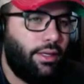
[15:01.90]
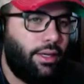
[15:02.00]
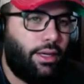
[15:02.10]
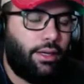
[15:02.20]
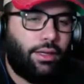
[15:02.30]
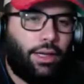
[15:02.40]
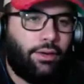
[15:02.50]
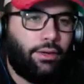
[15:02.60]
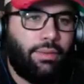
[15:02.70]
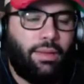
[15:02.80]
uh, I
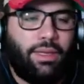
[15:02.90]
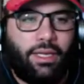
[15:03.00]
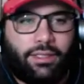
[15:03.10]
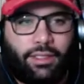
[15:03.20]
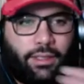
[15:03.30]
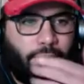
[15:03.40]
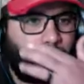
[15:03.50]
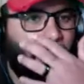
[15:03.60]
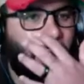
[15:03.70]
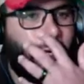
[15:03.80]
don't know. Maybe it's a,
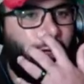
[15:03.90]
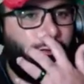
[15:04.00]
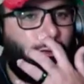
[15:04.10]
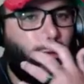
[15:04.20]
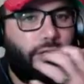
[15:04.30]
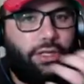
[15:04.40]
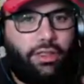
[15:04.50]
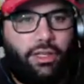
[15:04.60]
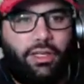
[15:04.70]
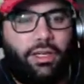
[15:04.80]
a California
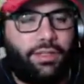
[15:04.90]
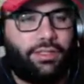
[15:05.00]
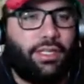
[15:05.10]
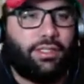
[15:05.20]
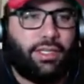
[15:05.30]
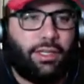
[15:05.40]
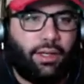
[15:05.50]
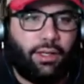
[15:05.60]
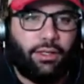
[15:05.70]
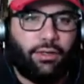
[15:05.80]
thing in the sense that,
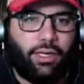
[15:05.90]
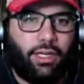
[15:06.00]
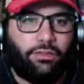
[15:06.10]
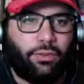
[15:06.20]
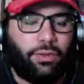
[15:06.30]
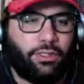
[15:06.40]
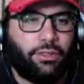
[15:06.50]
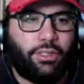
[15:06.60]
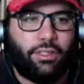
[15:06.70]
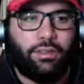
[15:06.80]
like, you know, California's
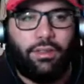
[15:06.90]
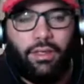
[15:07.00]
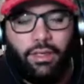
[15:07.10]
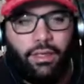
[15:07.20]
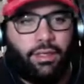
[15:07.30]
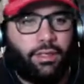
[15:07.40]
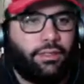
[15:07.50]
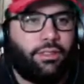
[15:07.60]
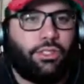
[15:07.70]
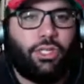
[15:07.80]
looking
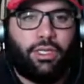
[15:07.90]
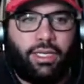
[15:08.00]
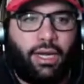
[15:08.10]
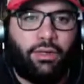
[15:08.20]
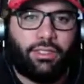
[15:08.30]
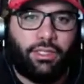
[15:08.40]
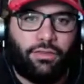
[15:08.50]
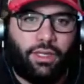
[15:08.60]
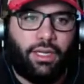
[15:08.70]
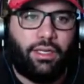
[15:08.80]
to shut down and stuff
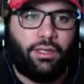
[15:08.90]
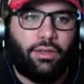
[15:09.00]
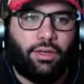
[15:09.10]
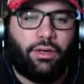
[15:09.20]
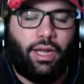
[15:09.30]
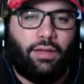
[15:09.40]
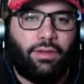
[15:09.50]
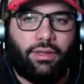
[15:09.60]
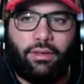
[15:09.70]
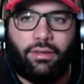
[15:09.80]
again. You know, they're
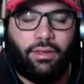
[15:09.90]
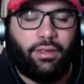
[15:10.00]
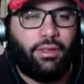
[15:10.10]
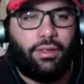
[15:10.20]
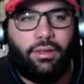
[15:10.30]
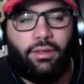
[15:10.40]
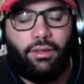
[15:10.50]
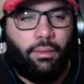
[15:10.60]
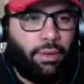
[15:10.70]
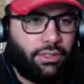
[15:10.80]
having
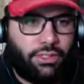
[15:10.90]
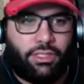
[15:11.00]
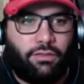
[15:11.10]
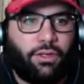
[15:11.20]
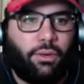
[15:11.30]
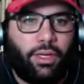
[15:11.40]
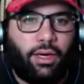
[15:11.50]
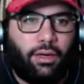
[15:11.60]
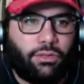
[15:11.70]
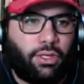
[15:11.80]
a bunch of stuff going
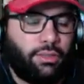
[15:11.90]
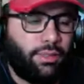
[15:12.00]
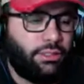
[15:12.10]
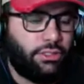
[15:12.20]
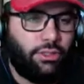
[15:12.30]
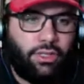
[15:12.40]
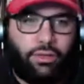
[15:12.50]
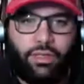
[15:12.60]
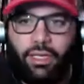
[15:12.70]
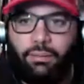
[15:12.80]
on. I was talking to my sister the
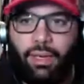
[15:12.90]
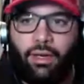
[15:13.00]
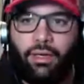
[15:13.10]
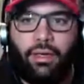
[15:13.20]
other day about it.